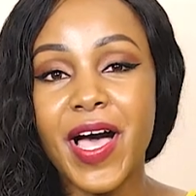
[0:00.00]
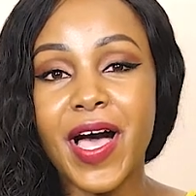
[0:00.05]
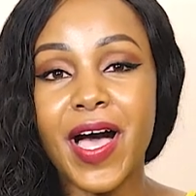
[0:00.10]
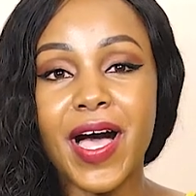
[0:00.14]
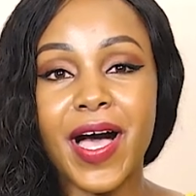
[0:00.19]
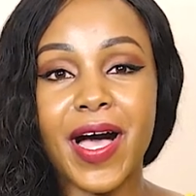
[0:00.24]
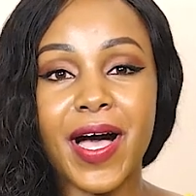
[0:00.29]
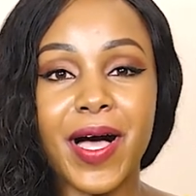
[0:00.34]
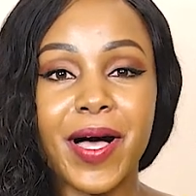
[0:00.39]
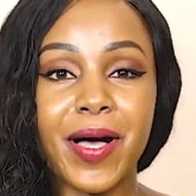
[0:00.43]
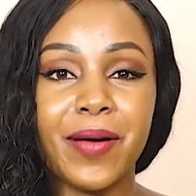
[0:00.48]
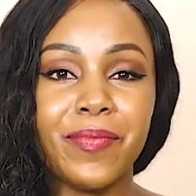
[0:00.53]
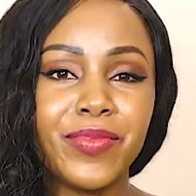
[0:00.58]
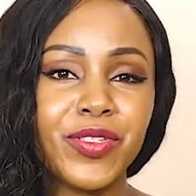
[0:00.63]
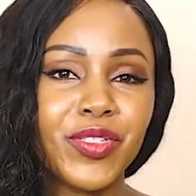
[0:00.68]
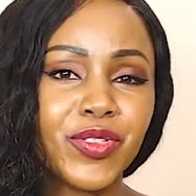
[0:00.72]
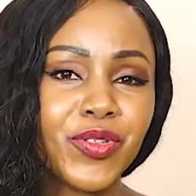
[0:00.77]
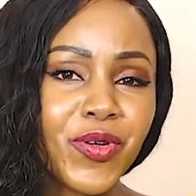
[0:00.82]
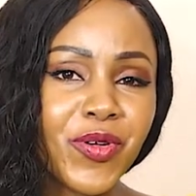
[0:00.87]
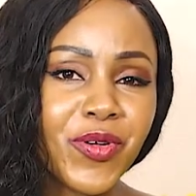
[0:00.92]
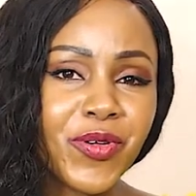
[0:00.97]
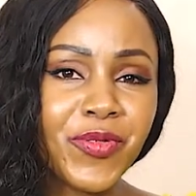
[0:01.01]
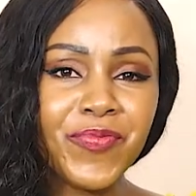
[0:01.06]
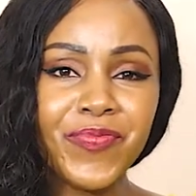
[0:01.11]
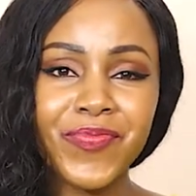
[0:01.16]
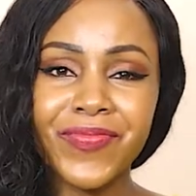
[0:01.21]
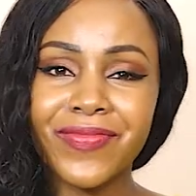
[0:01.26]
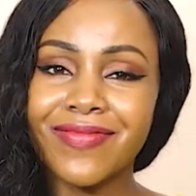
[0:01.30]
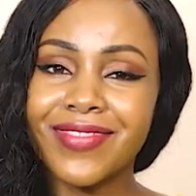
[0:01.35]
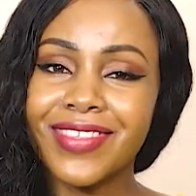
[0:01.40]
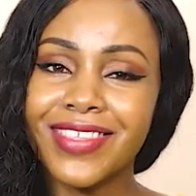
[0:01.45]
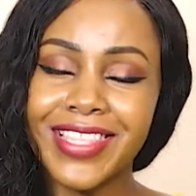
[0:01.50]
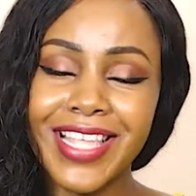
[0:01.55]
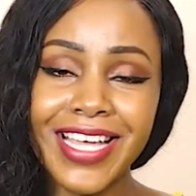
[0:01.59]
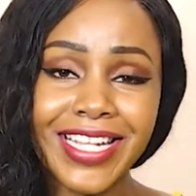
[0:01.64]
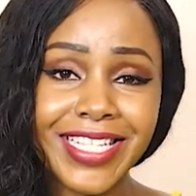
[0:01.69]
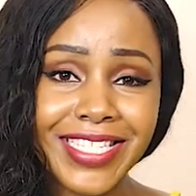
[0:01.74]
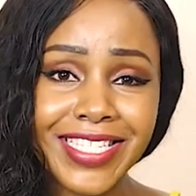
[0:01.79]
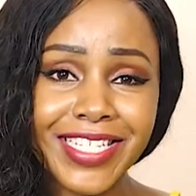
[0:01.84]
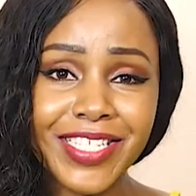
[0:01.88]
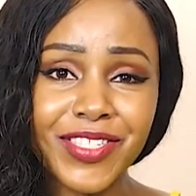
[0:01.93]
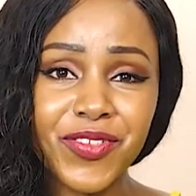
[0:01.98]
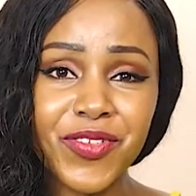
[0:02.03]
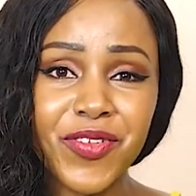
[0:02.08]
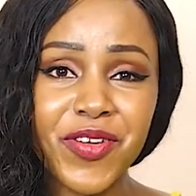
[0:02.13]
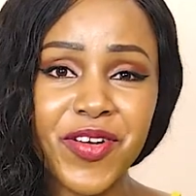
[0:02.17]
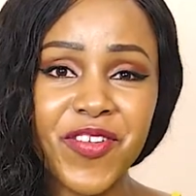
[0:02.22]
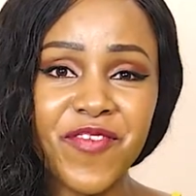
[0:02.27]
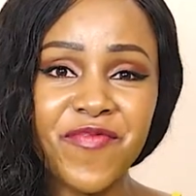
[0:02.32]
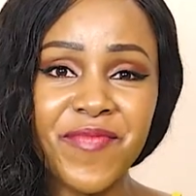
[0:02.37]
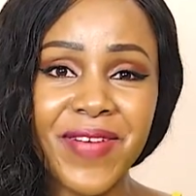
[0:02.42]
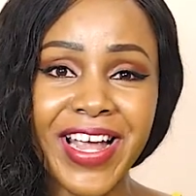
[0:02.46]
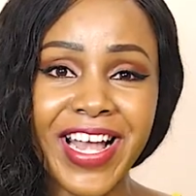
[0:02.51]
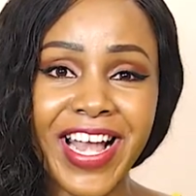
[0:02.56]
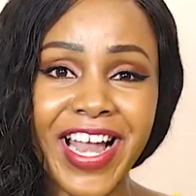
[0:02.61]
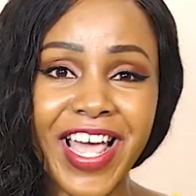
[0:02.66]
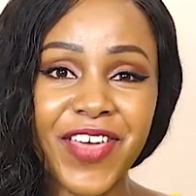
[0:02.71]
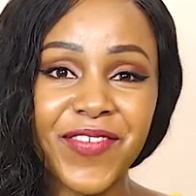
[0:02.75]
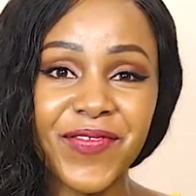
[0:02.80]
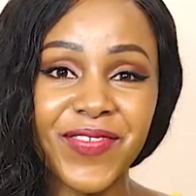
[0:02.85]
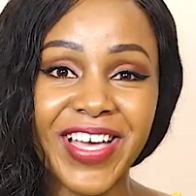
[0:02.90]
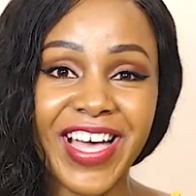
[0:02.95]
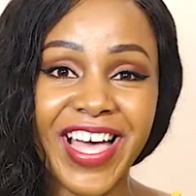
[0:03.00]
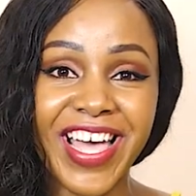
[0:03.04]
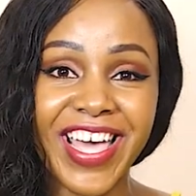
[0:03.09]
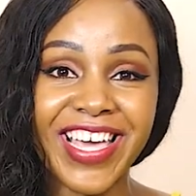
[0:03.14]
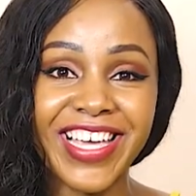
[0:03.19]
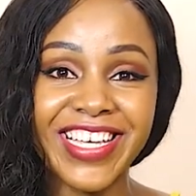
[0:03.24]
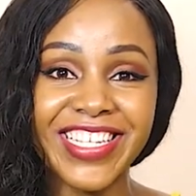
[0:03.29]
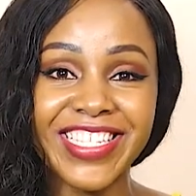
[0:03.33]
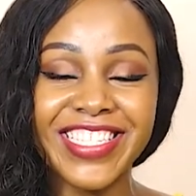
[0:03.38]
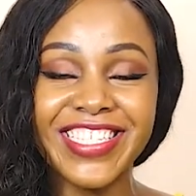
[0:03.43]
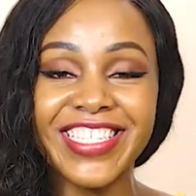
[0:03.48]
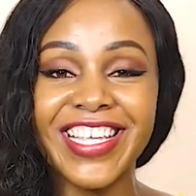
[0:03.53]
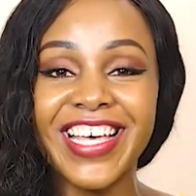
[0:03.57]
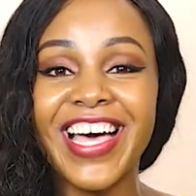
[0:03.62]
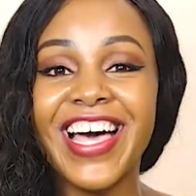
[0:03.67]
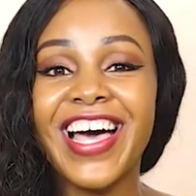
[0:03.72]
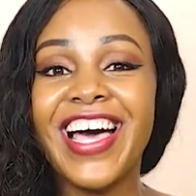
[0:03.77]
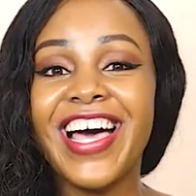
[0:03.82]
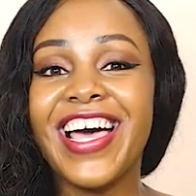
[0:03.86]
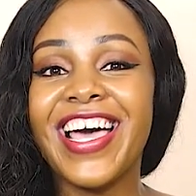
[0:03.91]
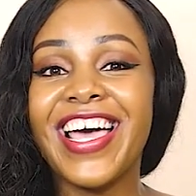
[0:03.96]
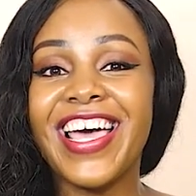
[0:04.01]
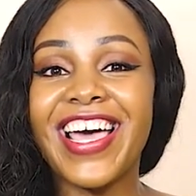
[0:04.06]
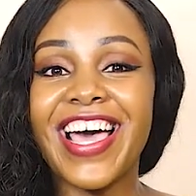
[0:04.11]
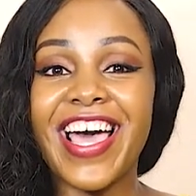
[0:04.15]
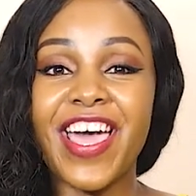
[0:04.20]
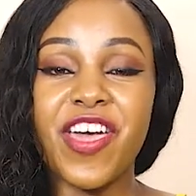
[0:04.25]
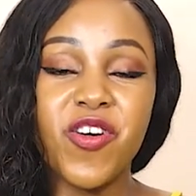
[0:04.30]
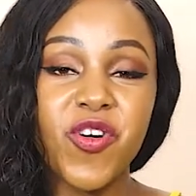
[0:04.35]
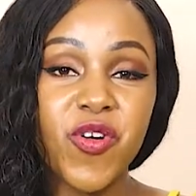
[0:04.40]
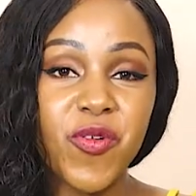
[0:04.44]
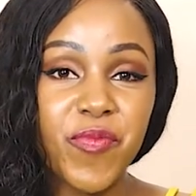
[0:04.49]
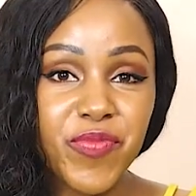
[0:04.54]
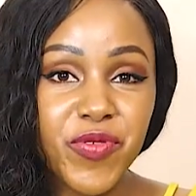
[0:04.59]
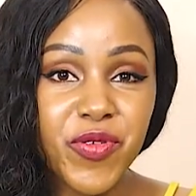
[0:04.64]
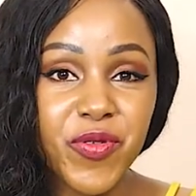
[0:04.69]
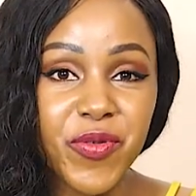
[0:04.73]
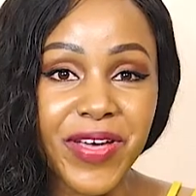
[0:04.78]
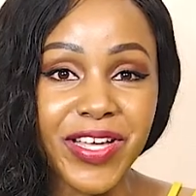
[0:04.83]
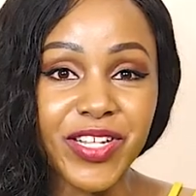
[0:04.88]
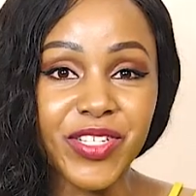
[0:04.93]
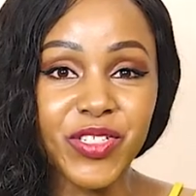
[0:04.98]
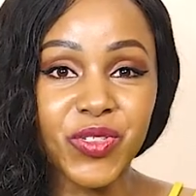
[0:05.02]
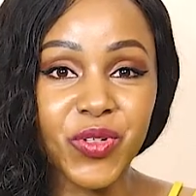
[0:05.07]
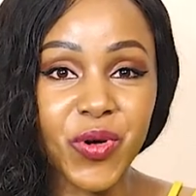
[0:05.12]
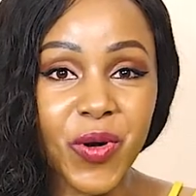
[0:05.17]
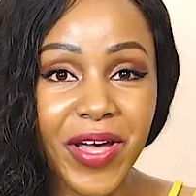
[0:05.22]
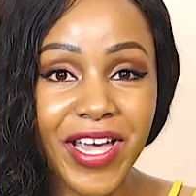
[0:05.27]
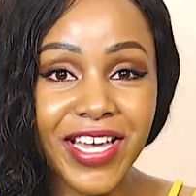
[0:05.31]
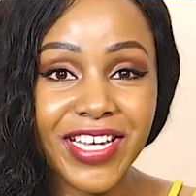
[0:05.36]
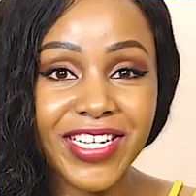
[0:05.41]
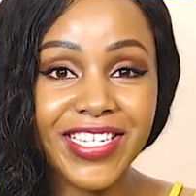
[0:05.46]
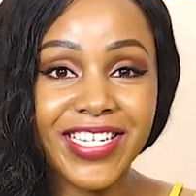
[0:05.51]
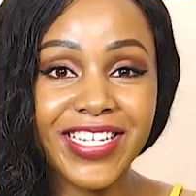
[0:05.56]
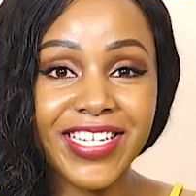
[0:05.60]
So that's the story of my life, guys. I hope you enjoyed